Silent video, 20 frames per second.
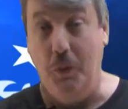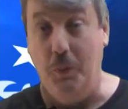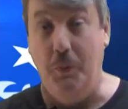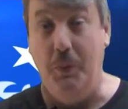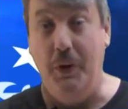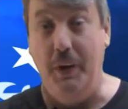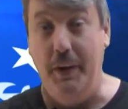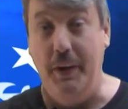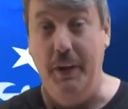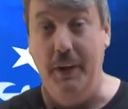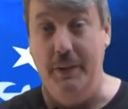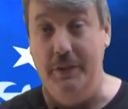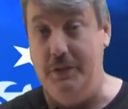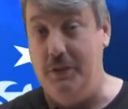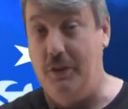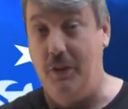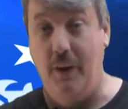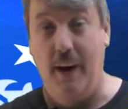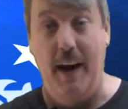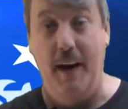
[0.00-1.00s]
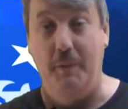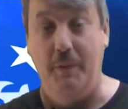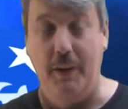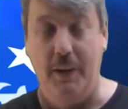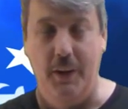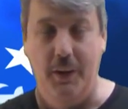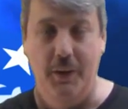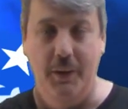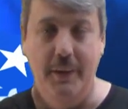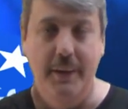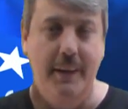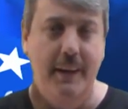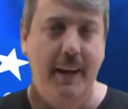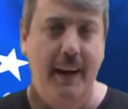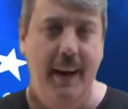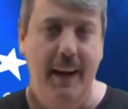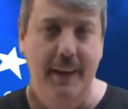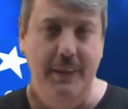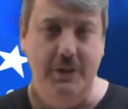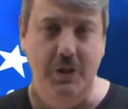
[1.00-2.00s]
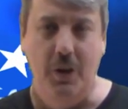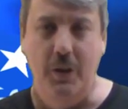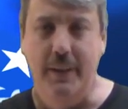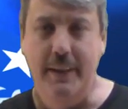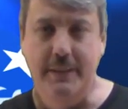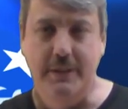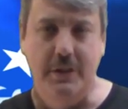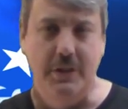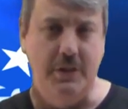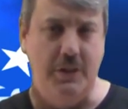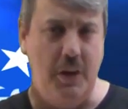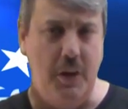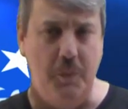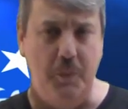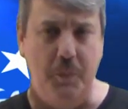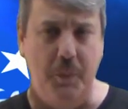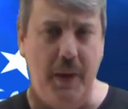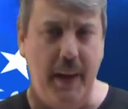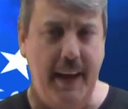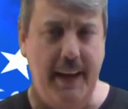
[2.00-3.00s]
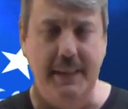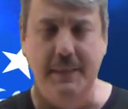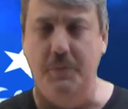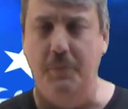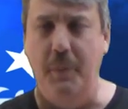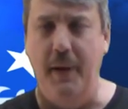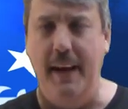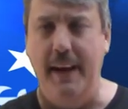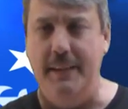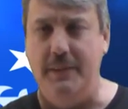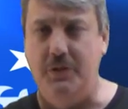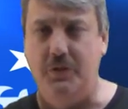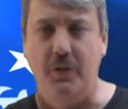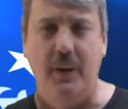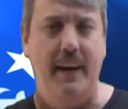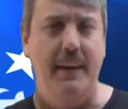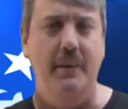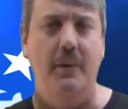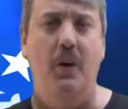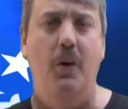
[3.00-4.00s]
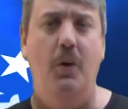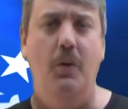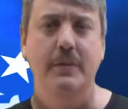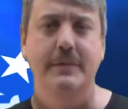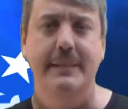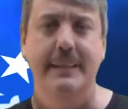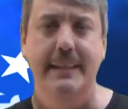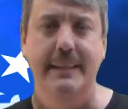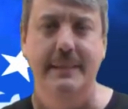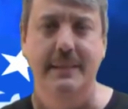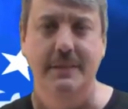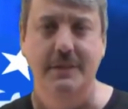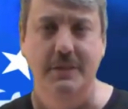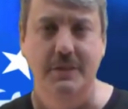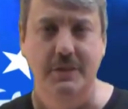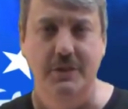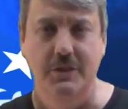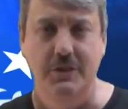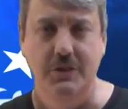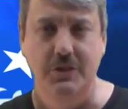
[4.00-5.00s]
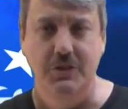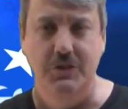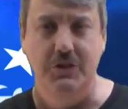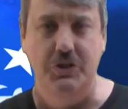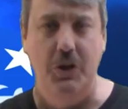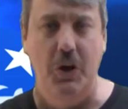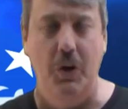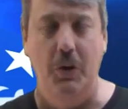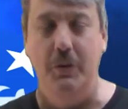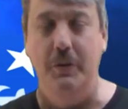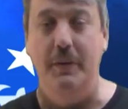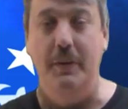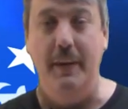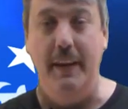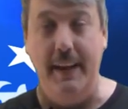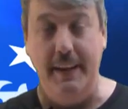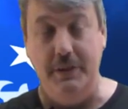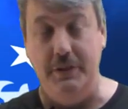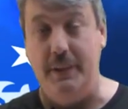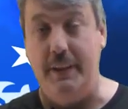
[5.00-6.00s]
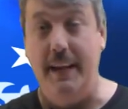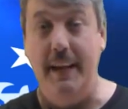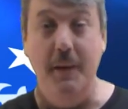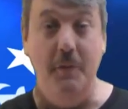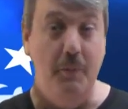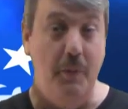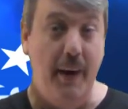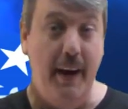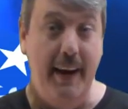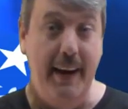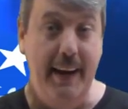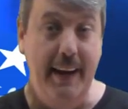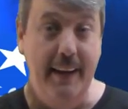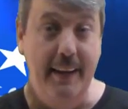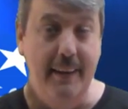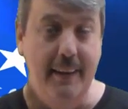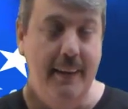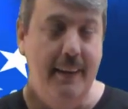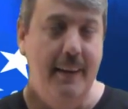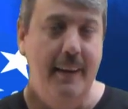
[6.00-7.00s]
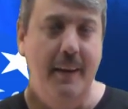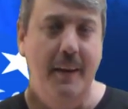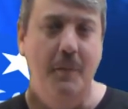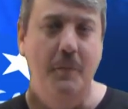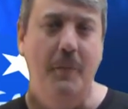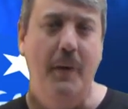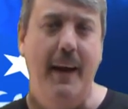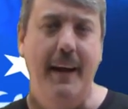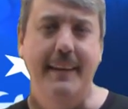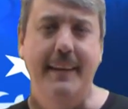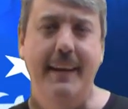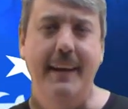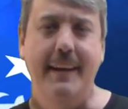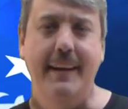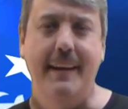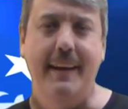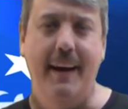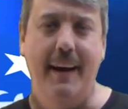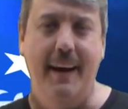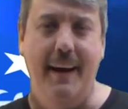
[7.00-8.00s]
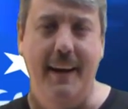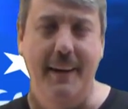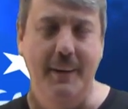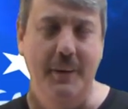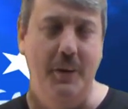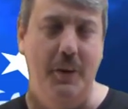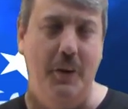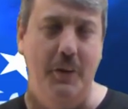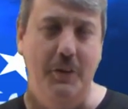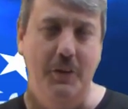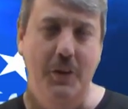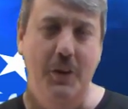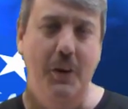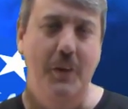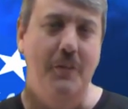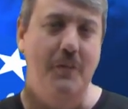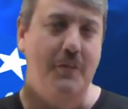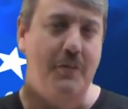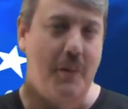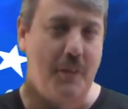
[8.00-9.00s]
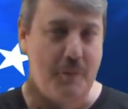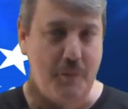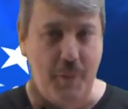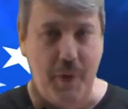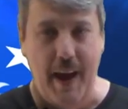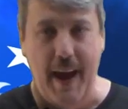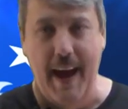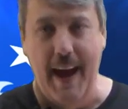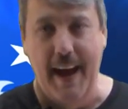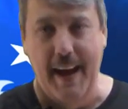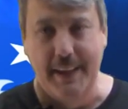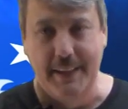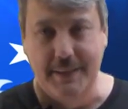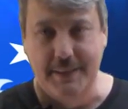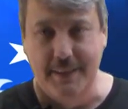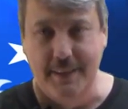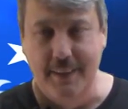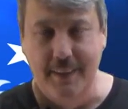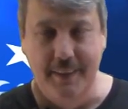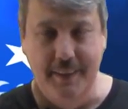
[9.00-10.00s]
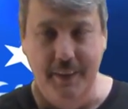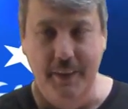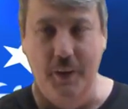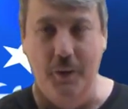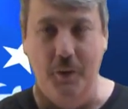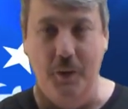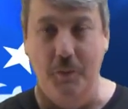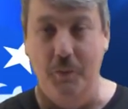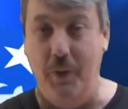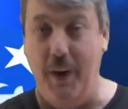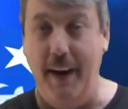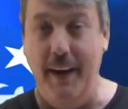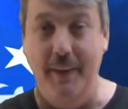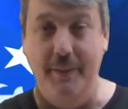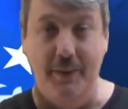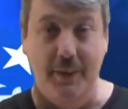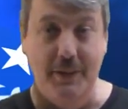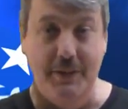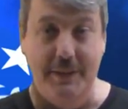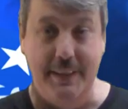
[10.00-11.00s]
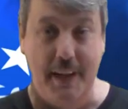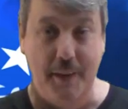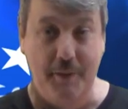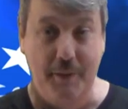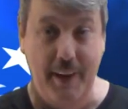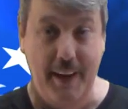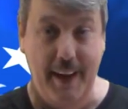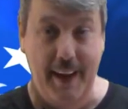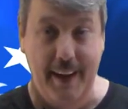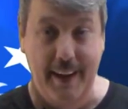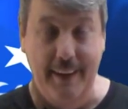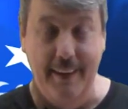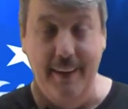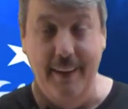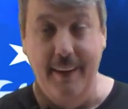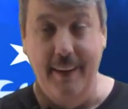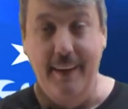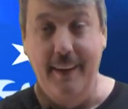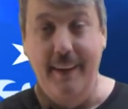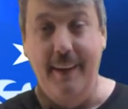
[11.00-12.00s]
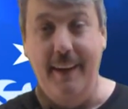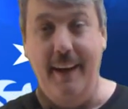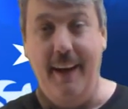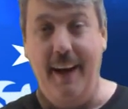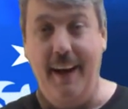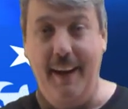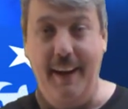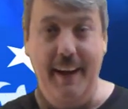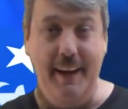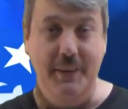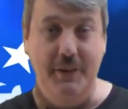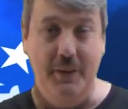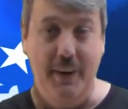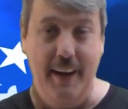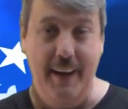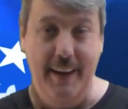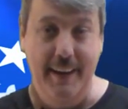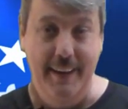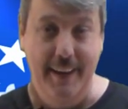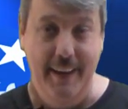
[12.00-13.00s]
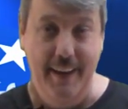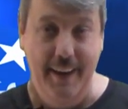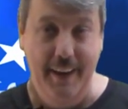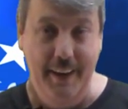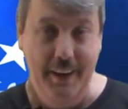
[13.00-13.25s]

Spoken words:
pretty good, Garoppolo. So he's just going to play his best throughout the whole season. Show they should keep Brady. But I think from the past, when Brady first stepped in, they traded